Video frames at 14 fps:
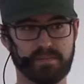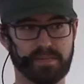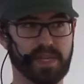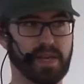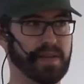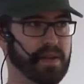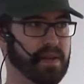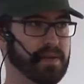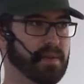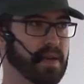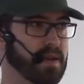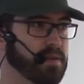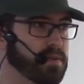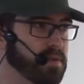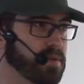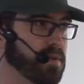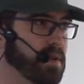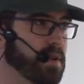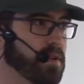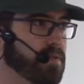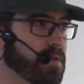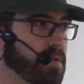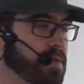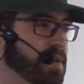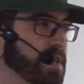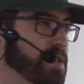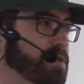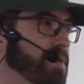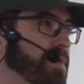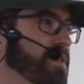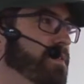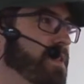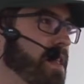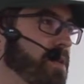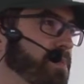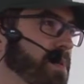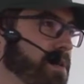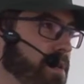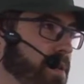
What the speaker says: say that I do full test-driven development